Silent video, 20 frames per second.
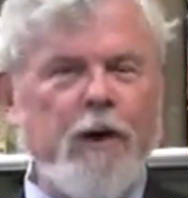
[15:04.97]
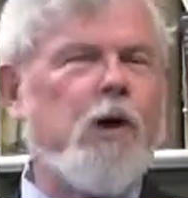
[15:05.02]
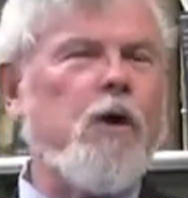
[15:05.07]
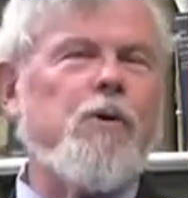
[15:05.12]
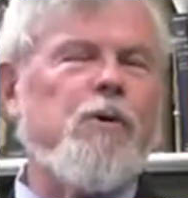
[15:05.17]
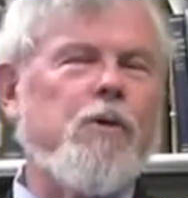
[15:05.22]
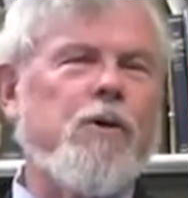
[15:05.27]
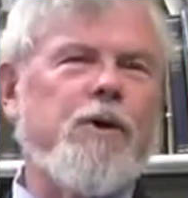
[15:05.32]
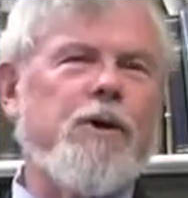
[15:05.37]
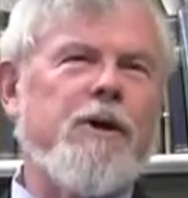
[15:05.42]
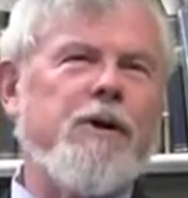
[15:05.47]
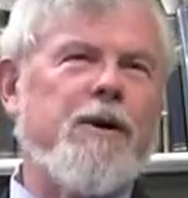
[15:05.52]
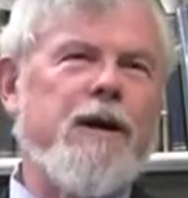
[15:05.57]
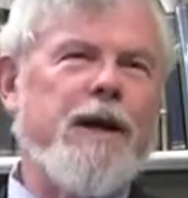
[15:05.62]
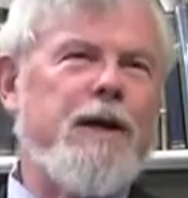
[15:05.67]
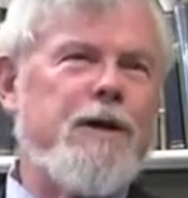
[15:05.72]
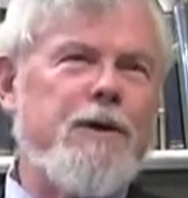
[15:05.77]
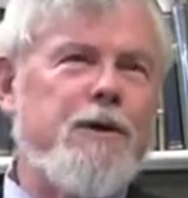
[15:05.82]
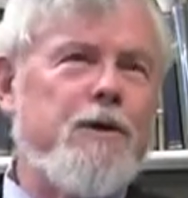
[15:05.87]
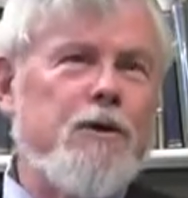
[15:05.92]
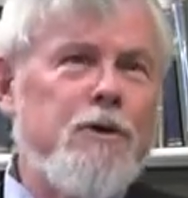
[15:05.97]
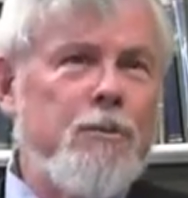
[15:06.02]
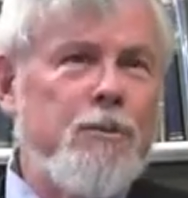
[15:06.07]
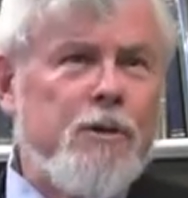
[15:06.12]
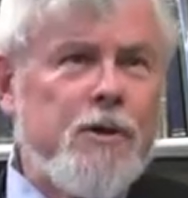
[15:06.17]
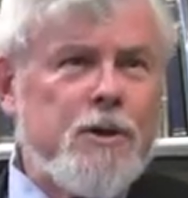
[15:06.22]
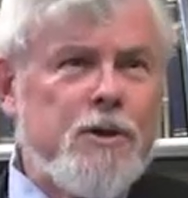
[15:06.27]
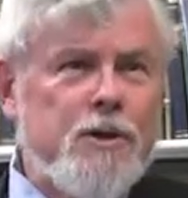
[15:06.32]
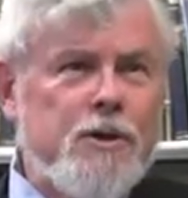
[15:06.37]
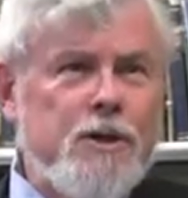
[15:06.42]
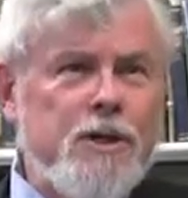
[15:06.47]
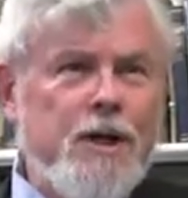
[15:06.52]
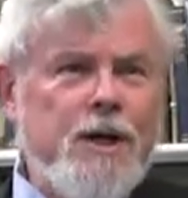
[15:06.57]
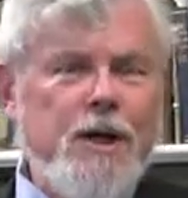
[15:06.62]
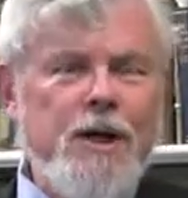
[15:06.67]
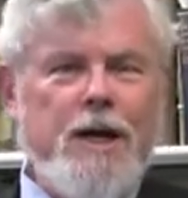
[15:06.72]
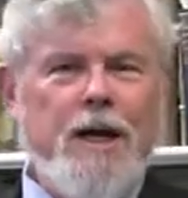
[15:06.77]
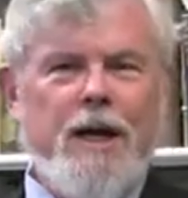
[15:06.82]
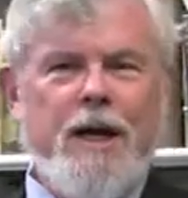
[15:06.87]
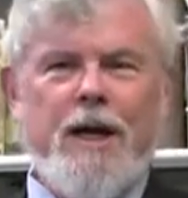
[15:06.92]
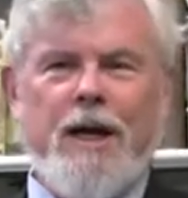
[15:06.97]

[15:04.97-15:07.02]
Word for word: low order, i.e., humorous. Right.